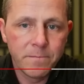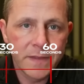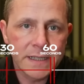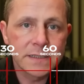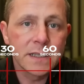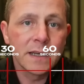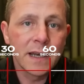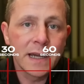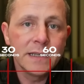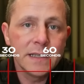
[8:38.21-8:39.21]
That's the
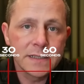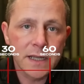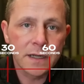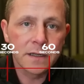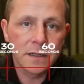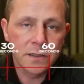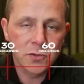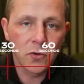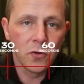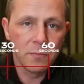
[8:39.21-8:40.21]
90-second control